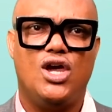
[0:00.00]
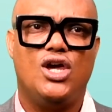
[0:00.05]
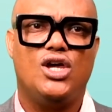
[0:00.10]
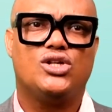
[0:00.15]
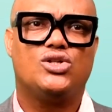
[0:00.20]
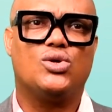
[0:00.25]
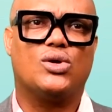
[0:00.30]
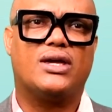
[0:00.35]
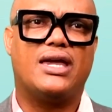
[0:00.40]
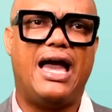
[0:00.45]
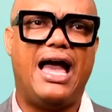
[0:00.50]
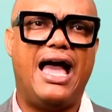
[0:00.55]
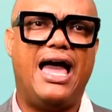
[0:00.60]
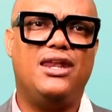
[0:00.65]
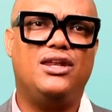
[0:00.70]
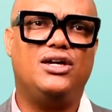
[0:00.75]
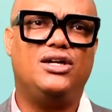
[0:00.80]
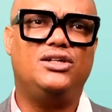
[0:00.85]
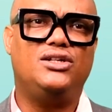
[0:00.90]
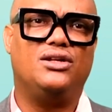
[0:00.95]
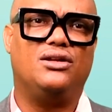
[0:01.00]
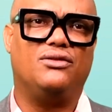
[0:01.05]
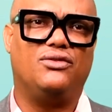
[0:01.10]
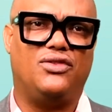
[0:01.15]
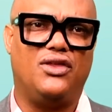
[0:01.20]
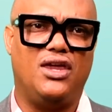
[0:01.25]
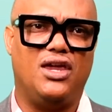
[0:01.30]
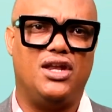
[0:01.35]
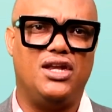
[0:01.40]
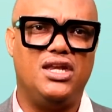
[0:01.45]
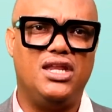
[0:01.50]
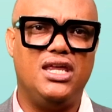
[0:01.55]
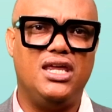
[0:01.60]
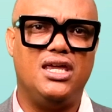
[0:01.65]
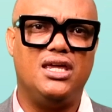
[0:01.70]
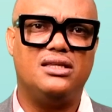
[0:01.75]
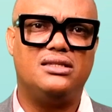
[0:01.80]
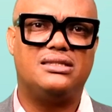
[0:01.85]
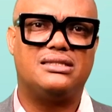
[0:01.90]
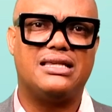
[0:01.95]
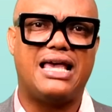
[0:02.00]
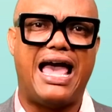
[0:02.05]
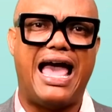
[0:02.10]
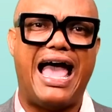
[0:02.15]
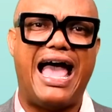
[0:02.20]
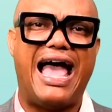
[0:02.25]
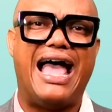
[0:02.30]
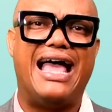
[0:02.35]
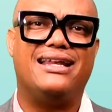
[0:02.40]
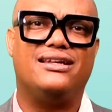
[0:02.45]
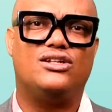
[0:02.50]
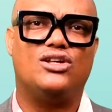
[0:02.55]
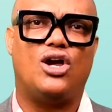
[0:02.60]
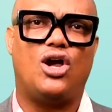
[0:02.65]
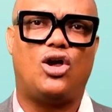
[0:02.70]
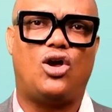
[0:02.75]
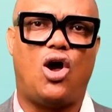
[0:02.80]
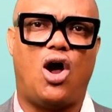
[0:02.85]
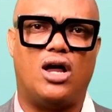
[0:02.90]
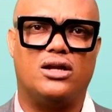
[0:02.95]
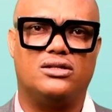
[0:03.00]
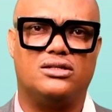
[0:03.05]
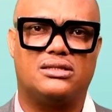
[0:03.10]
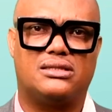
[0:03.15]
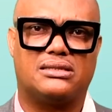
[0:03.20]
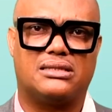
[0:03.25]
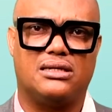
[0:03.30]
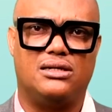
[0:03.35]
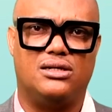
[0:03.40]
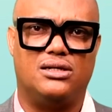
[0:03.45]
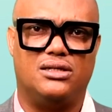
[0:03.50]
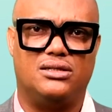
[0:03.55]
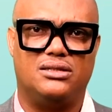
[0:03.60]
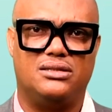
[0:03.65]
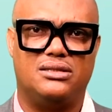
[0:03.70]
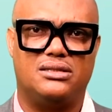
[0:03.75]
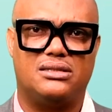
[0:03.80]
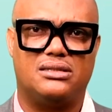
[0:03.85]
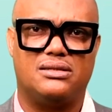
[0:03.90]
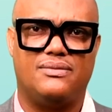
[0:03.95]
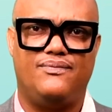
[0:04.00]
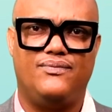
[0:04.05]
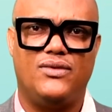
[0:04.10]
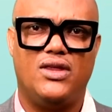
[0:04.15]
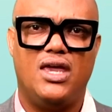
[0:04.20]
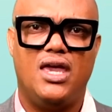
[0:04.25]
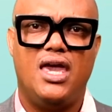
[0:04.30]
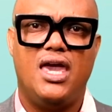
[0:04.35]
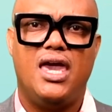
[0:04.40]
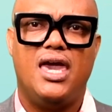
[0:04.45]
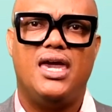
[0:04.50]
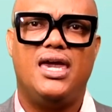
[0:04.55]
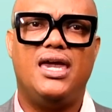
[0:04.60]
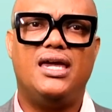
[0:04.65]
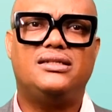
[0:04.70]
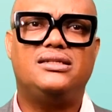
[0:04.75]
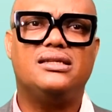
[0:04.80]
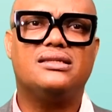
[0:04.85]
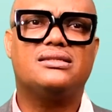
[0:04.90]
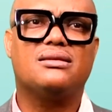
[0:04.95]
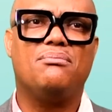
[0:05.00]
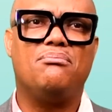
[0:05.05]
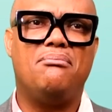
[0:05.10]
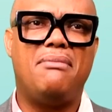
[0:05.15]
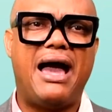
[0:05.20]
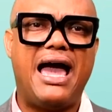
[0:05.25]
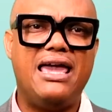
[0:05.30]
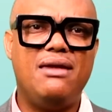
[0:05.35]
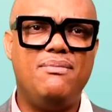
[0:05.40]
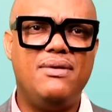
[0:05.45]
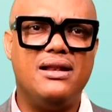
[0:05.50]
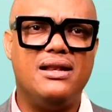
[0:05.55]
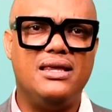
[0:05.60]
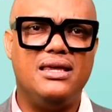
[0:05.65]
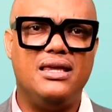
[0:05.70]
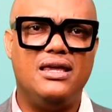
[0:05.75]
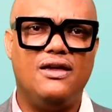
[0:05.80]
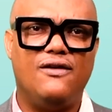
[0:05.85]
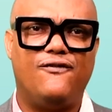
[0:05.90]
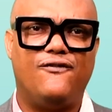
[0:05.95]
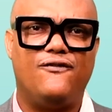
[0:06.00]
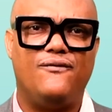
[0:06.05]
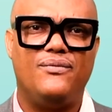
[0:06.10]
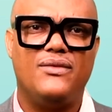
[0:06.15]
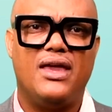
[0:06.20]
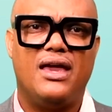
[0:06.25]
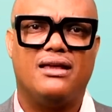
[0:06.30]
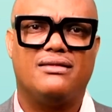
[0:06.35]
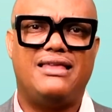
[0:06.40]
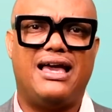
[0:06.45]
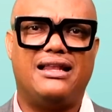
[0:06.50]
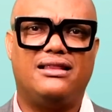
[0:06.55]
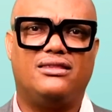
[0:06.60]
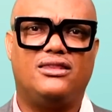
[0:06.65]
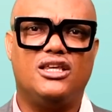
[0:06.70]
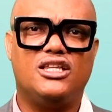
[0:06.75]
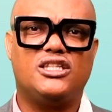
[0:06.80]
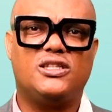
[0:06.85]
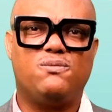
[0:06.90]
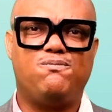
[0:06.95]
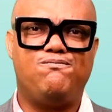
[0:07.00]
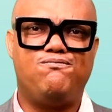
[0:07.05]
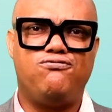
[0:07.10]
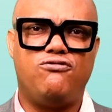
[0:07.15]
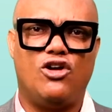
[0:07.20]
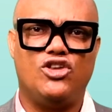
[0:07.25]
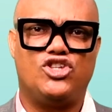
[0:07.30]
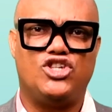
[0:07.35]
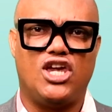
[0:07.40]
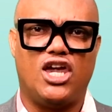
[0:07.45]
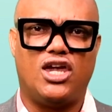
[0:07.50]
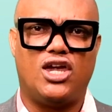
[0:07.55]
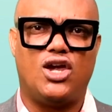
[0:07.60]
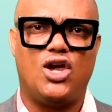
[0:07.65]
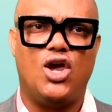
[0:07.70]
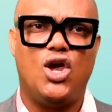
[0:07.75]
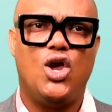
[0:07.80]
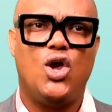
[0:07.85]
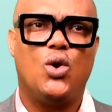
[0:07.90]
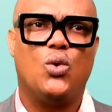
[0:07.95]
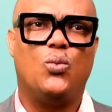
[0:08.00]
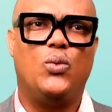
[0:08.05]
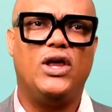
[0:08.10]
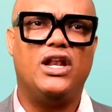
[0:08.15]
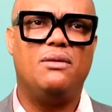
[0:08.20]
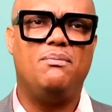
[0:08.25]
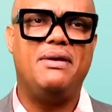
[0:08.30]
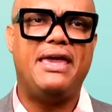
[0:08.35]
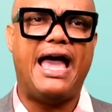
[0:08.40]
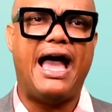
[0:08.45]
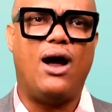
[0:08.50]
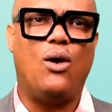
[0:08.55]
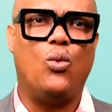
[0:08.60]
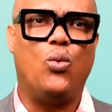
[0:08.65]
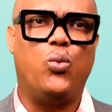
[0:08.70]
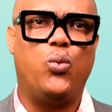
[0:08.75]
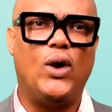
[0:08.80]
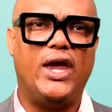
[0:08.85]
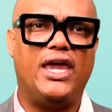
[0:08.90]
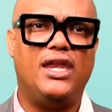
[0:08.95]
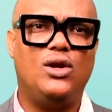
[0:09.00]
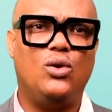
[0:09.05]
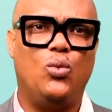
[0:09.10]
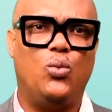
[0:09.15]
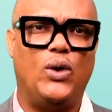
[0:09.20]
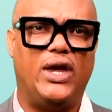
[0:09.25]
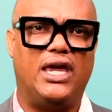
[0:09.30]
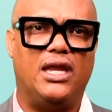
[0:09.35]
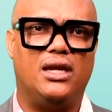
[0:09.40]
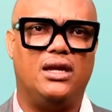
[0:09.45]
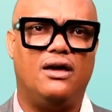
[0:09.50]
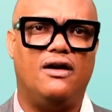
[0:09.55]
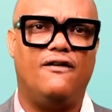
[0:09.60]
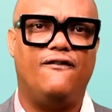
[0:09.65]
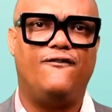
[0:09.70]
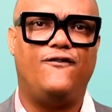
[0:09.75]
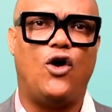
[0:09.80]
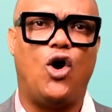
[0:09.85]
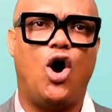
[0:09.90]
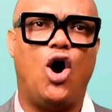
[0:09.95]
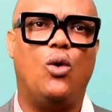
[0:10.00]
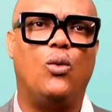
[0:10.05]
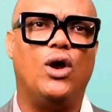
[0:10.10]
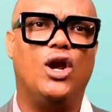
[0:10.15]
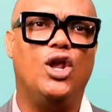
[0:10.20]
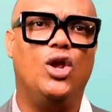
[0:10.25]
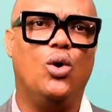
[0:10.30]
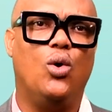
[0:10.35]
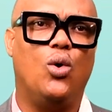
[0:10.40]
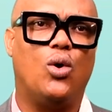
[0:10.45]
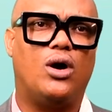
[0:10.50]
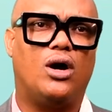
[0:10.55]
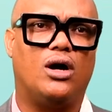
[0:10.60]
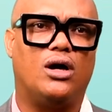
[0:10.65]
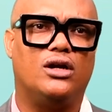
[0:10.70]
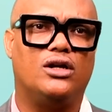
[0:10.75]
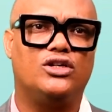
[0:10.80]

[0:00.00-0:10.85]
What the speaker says: to garner their needs and concerns. It is my belief that this project will be a win-win for our local